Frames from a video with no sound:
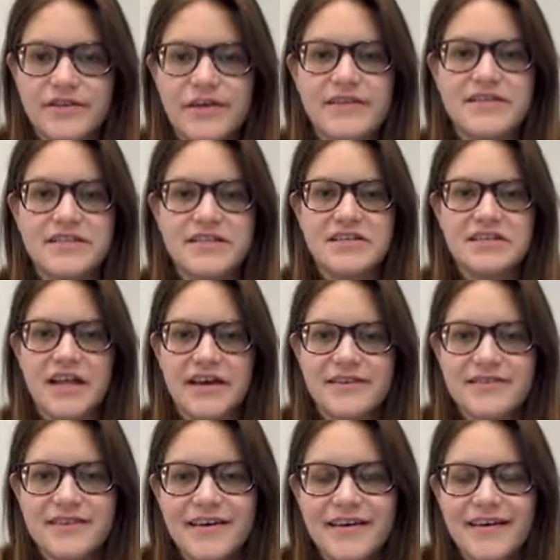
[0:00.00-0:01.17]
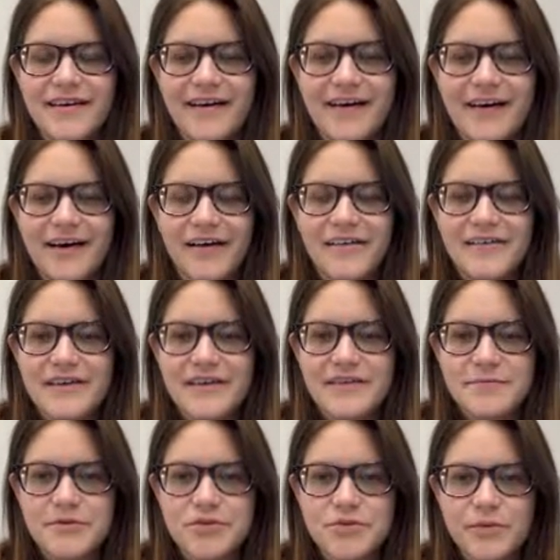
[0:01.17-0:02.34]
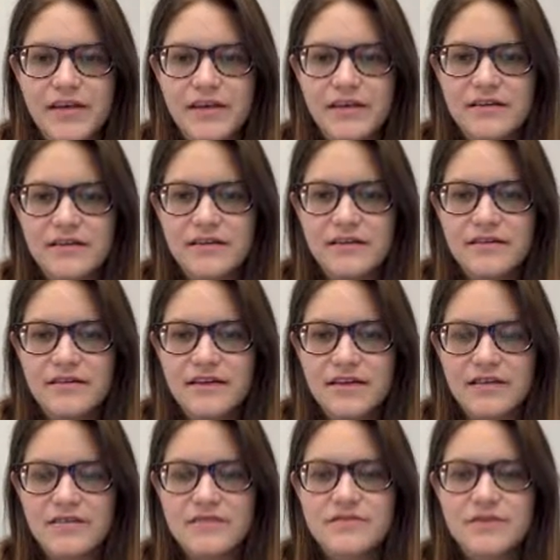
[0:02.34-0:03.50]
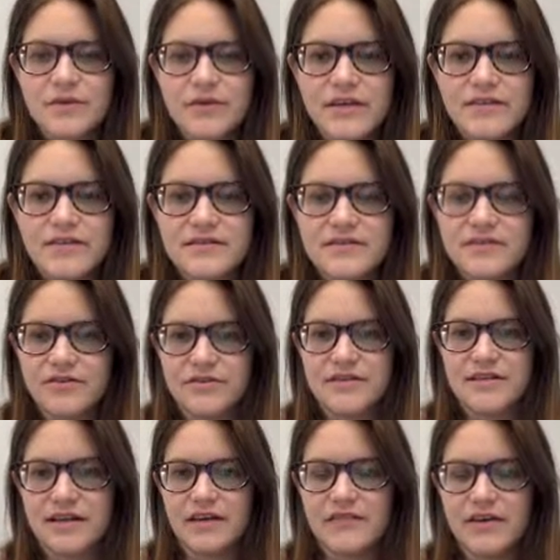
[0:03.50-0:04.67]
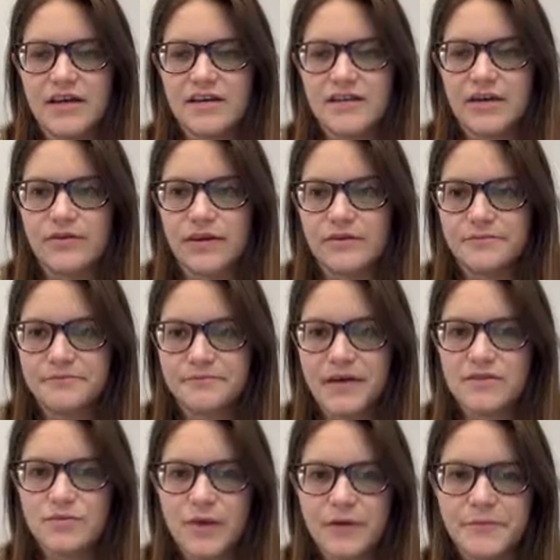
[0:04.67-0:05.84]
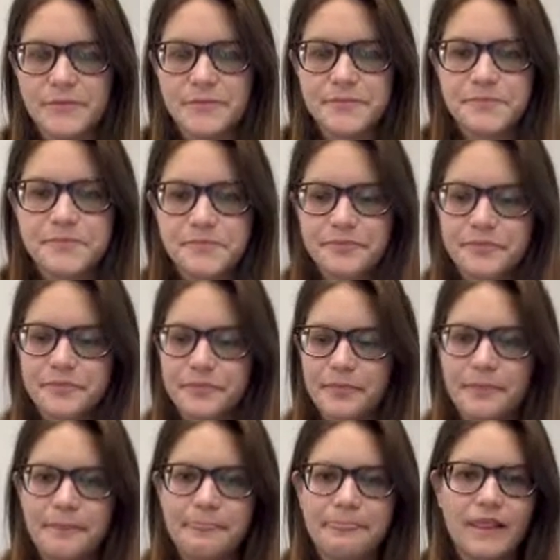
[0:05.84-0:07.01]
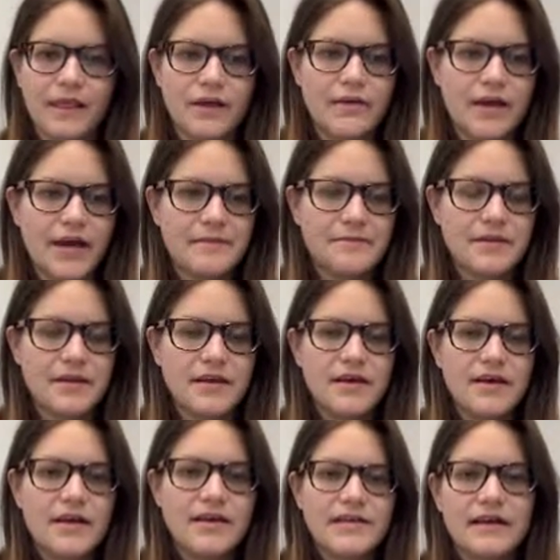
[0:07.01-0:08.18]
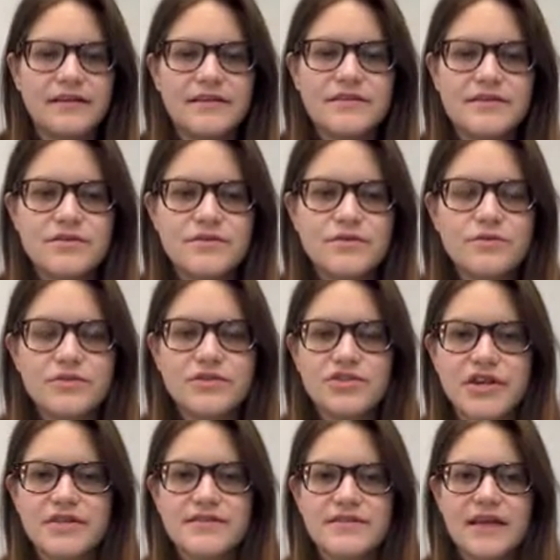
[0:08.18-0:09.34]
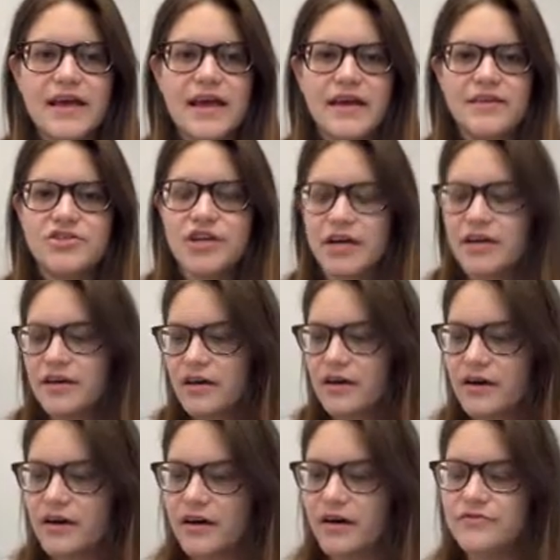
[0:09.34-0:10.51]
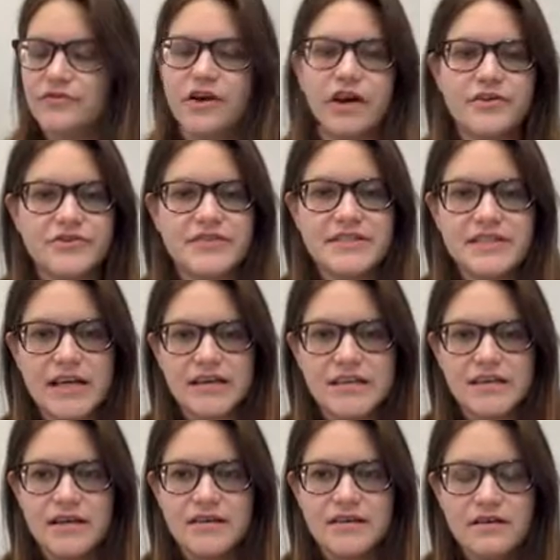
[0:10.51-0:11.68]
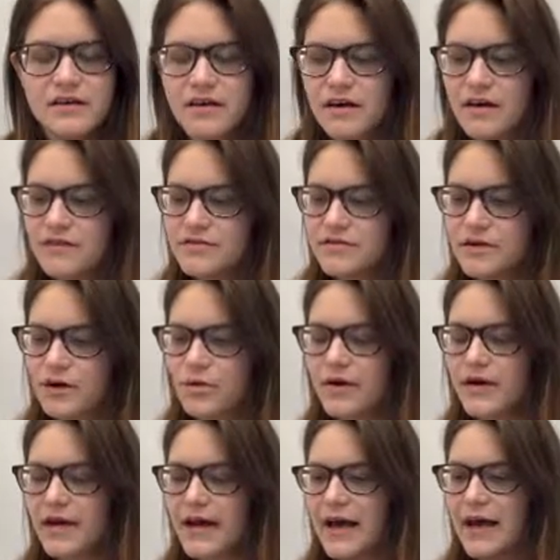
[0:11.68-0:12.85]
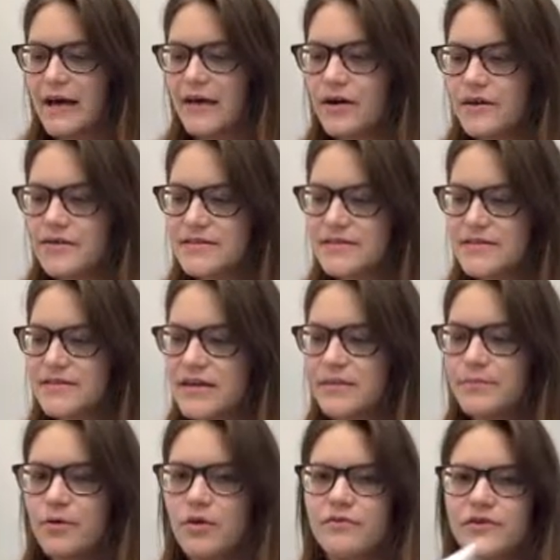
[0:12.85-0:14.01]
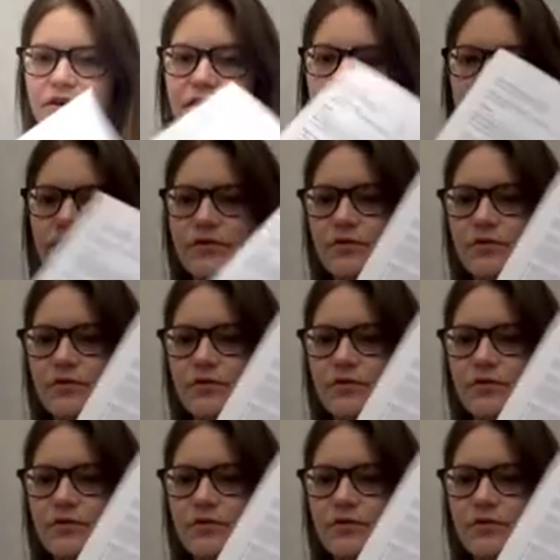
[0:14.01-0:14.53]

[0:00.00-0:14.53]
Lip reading: that's the dislikes, is between these, so it is considered significant down here as well. Okay, now let's do just a check for understanding. So skip over the